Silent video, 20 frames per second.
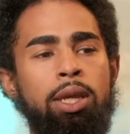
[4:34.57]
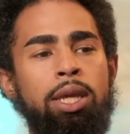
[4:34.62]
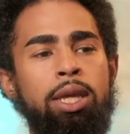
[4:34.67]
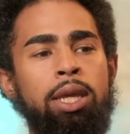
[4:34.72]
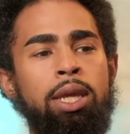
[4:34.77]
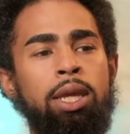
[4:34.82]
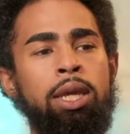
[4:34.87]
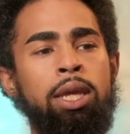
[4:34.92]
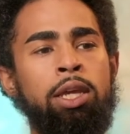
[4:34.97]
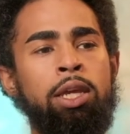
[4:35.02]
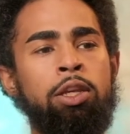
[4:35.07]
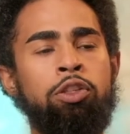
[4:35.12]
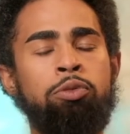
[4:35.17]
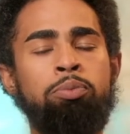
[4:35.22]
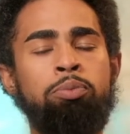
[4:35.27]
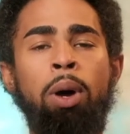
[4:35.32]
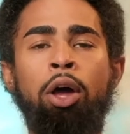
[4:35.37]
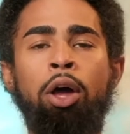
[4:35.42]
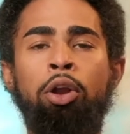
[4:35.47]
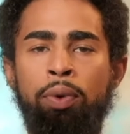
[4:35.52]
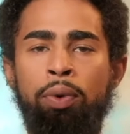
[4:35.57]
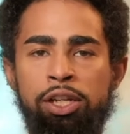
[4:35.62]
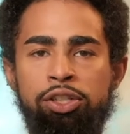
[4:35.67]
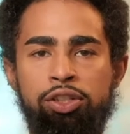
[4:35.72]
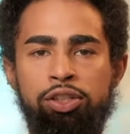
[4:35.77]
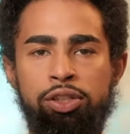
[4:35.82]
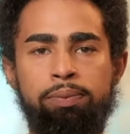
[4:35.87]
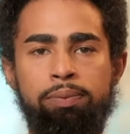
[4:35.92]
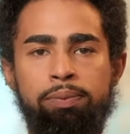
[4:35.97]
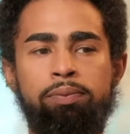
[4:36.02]
is moderation
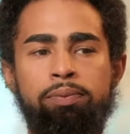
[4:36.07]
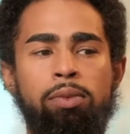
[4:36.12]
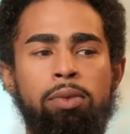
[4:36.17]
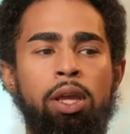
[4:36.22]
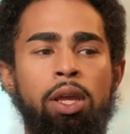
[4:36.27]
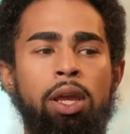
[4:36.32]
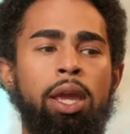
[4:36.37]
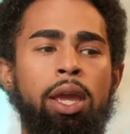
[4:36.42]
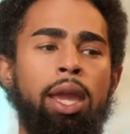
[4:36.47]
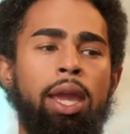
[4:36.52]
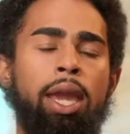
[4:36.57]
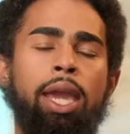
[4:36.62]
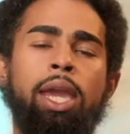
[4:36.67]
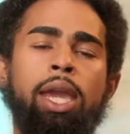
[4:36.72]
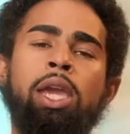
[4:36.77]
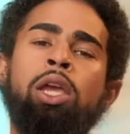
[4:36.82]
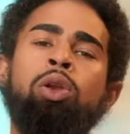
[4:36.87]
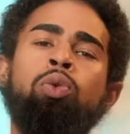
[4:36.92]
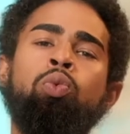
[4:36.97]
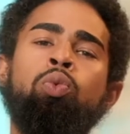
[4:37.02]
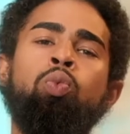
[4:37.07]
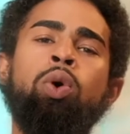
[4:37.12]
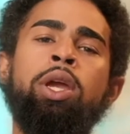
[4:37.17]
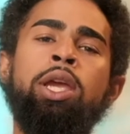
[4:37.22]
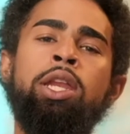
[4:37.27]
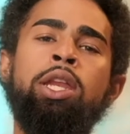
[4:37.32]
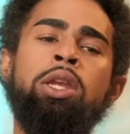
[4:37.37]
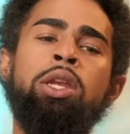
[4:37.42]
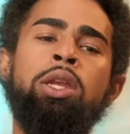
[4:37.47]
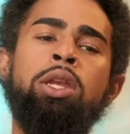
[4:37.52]
and
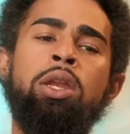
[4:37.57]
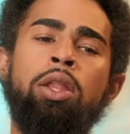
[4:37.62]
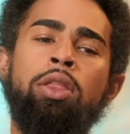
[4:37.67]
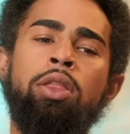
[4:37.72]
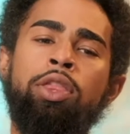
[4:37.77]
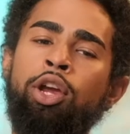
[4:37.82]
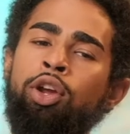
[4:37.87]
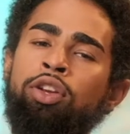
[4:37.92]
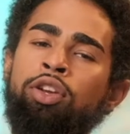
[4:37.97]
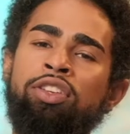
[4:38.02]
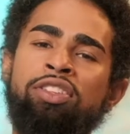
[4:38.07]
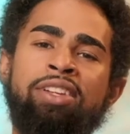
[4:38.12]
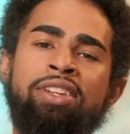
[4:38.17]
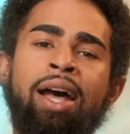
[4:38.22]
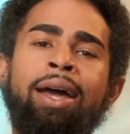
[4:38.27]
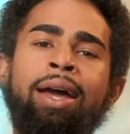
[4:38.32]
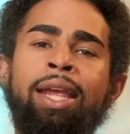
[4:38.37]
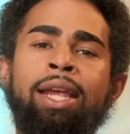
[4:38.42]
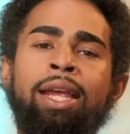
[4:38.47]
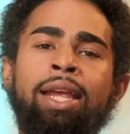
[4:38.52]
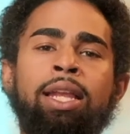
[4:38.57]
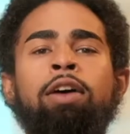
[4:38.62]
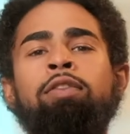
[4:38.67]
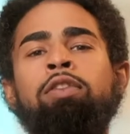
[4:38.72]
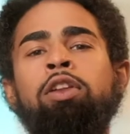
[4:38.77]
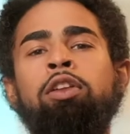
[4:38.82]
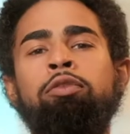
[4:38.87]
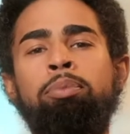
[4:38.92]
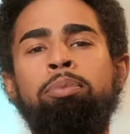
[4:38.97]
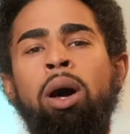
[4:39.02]
when there is not a level of